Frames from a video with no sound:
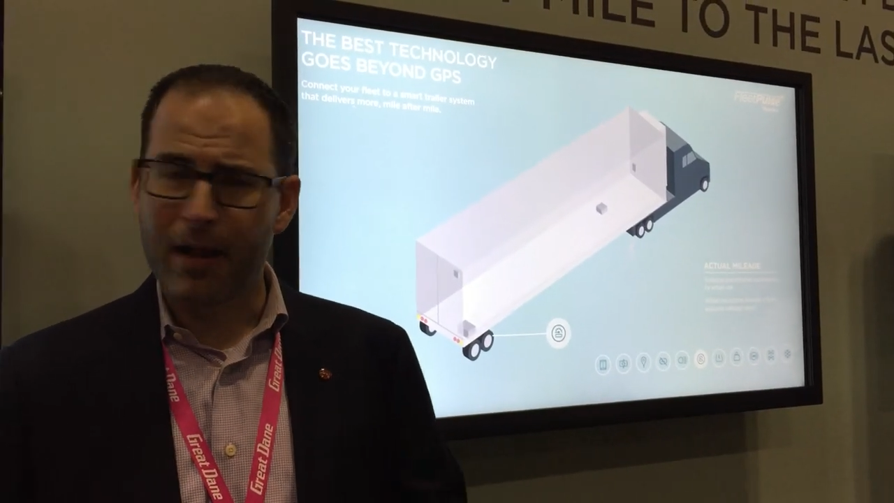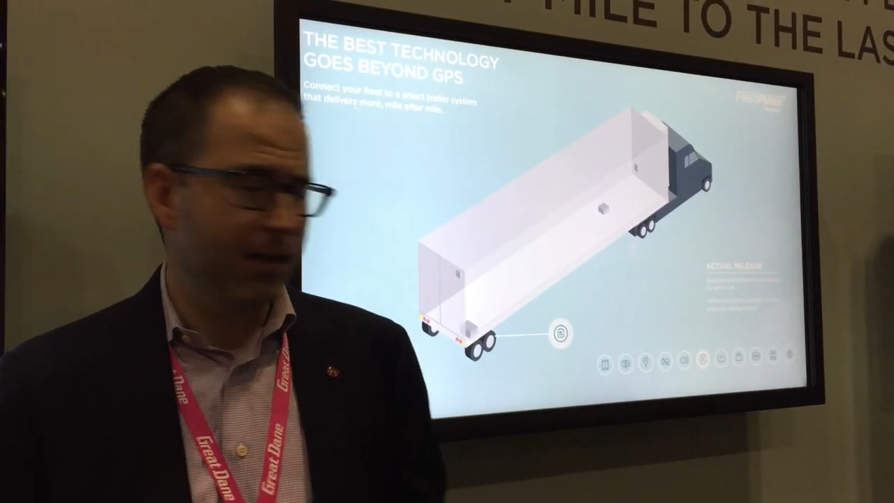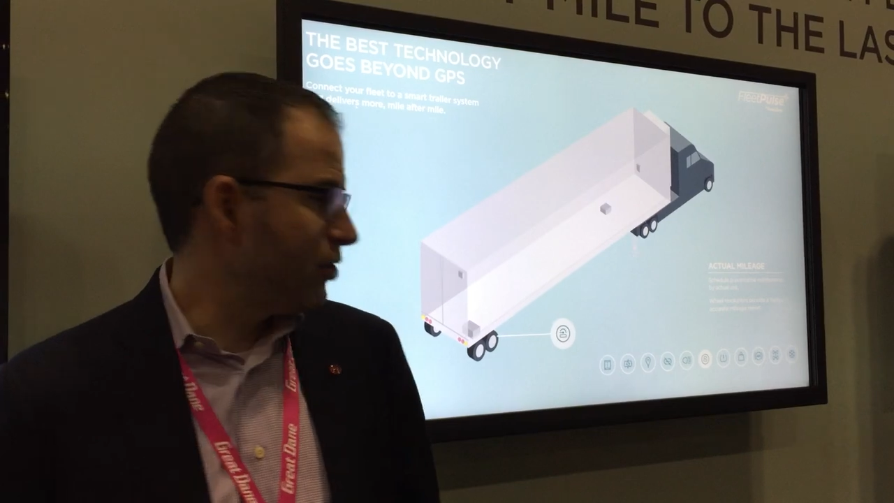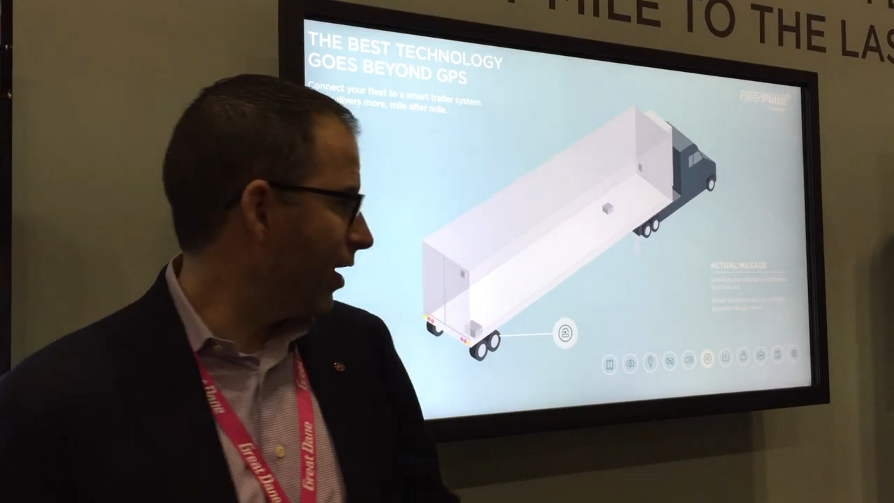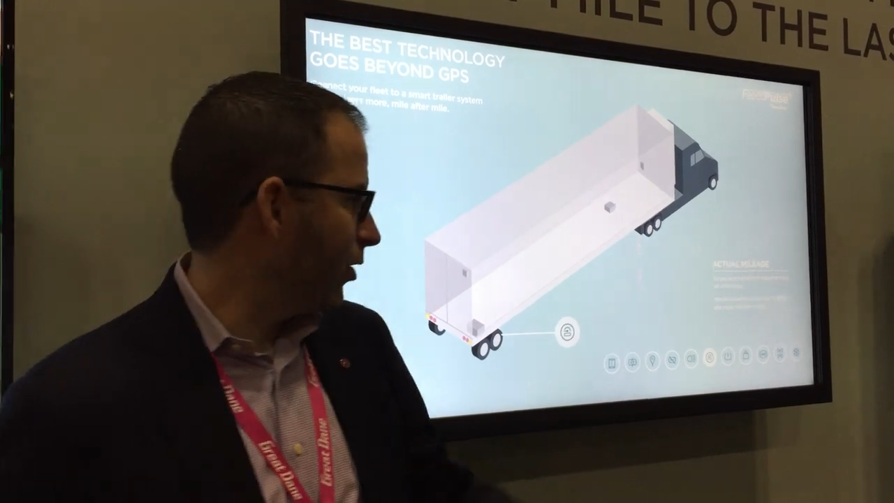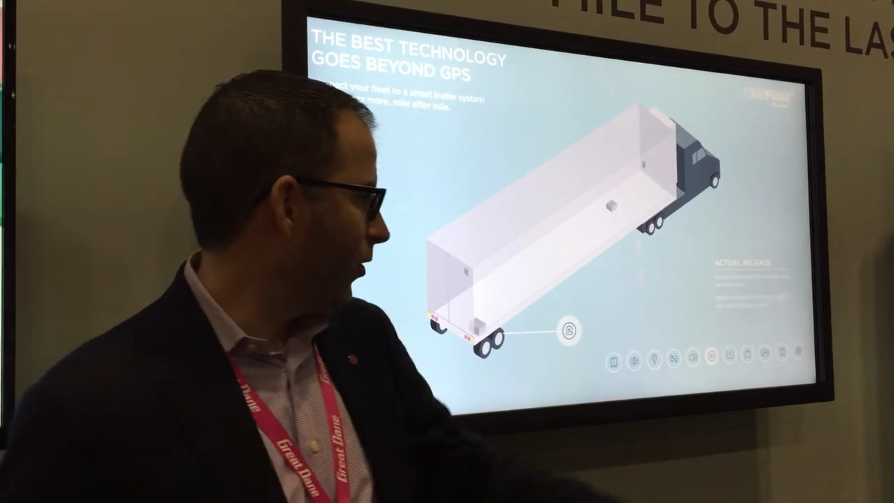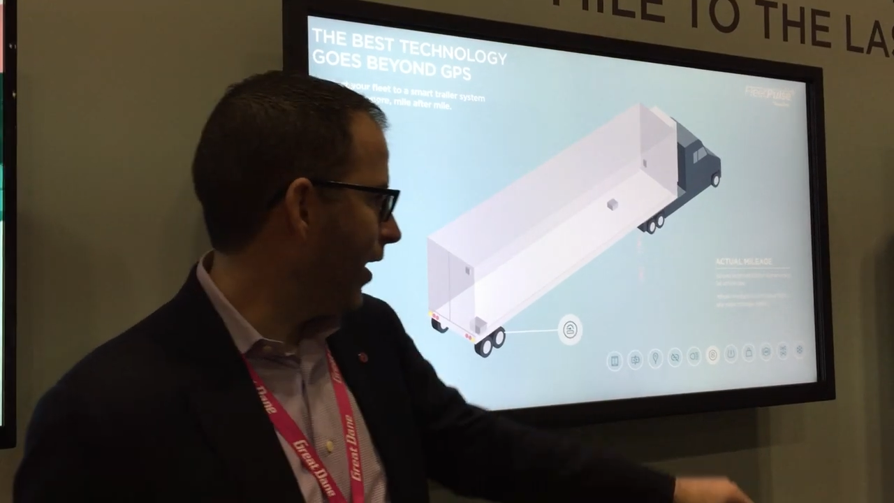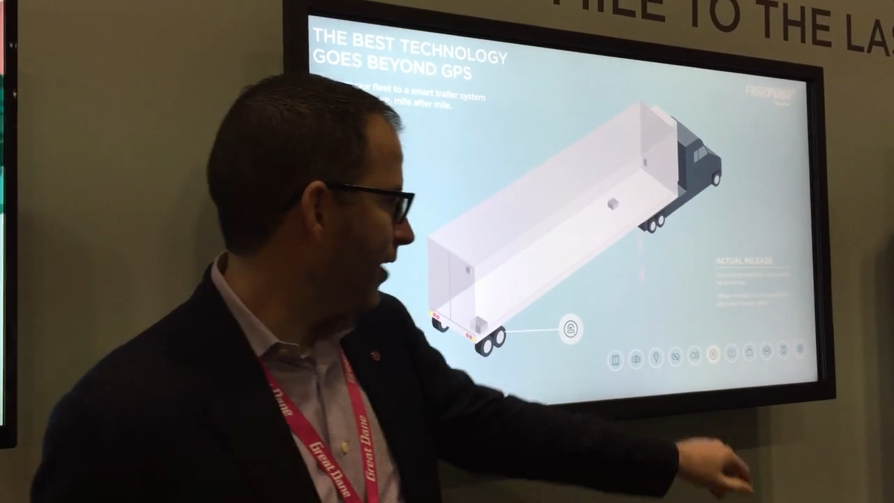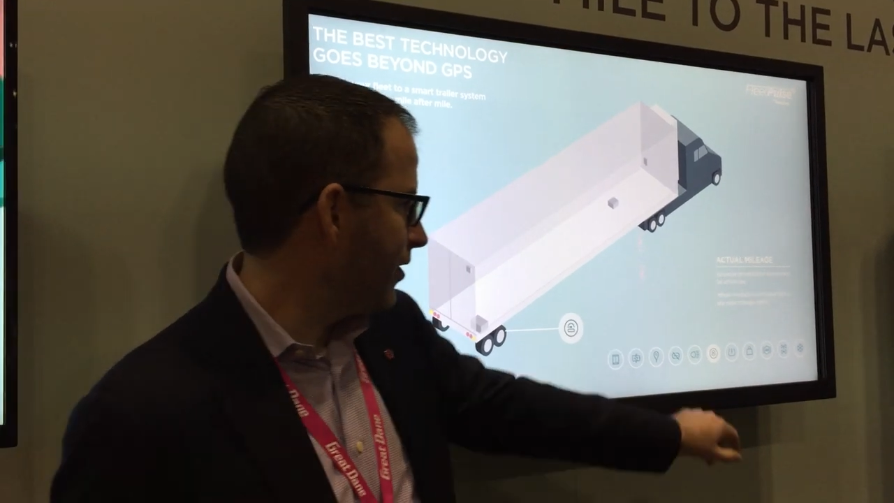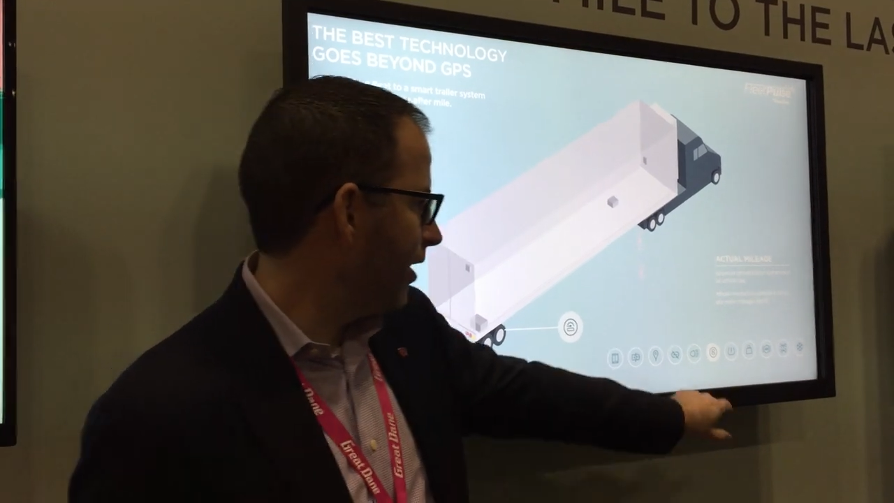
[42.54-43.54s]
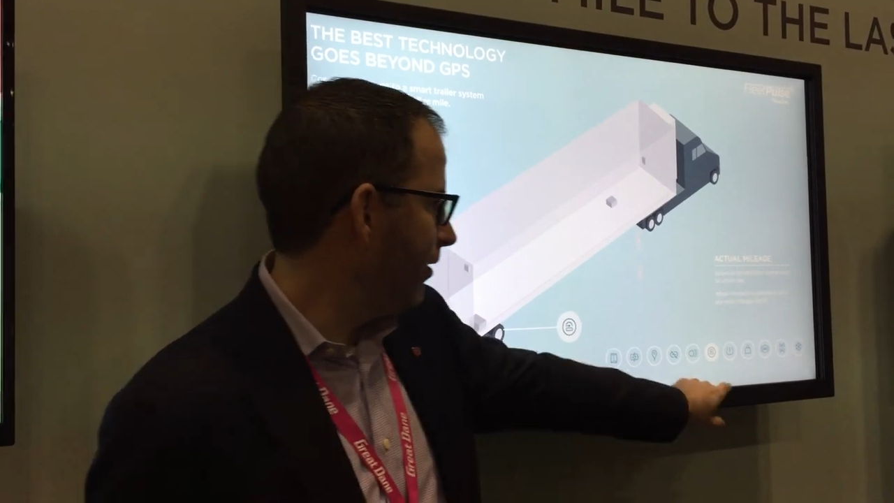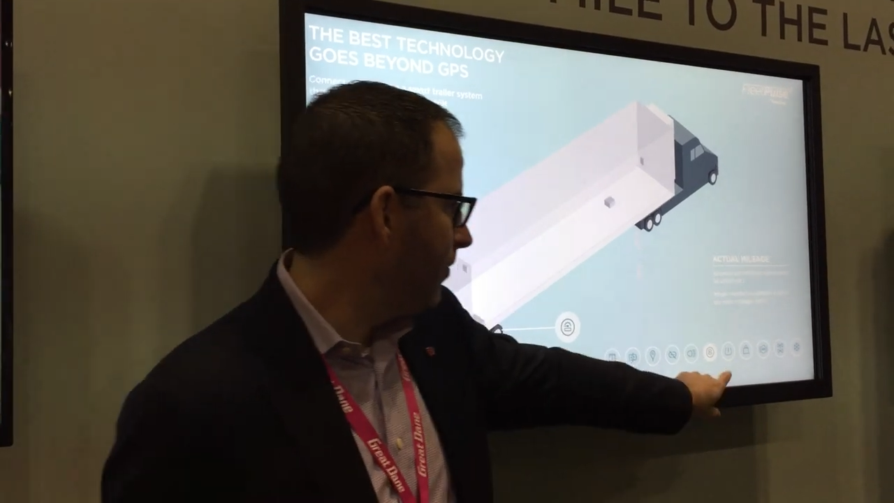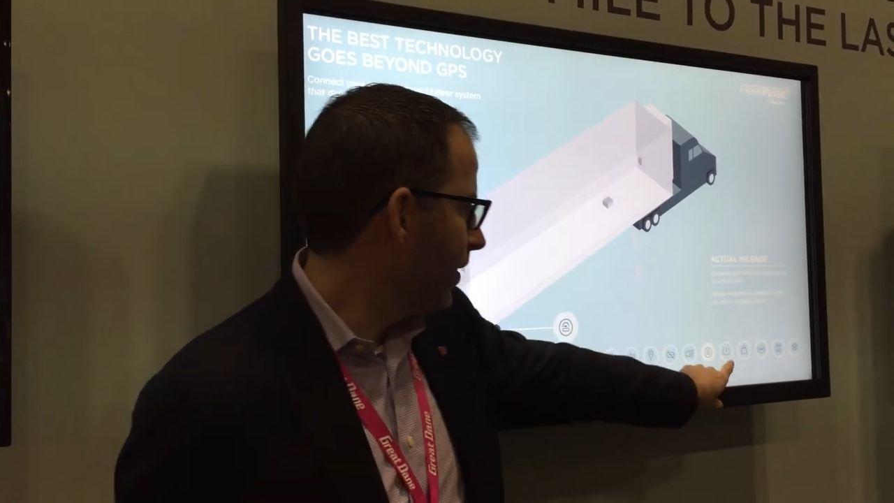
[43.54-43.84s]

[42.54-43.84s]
mileage on your asset,